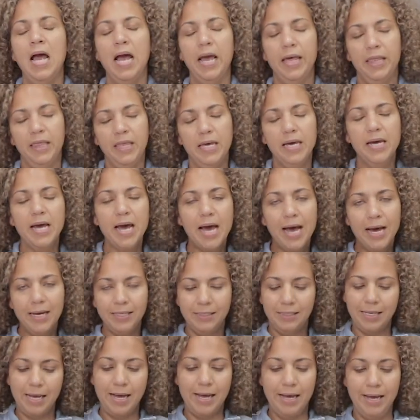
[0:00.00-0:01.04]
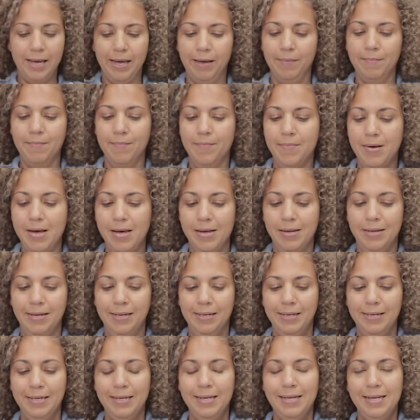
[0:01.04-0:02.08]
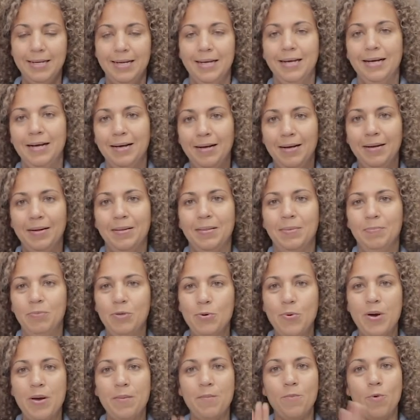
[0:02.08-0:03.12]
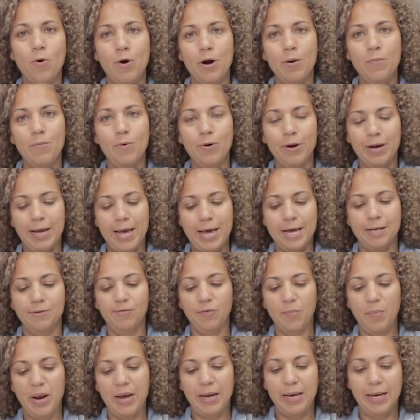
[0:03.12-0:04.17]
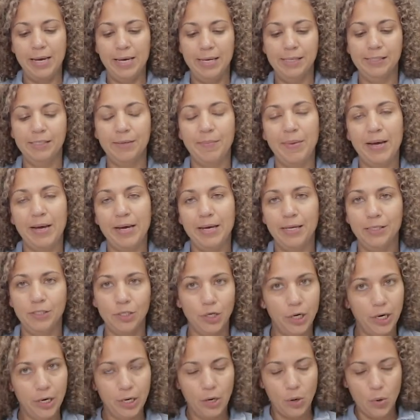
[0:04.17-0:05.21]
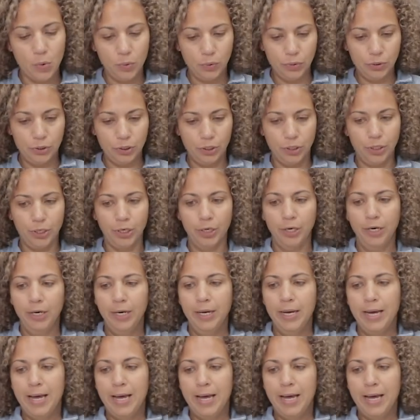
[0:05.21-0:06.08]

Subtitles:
I think as I'm doing more and more cakes for my kids, and my kids are getting older,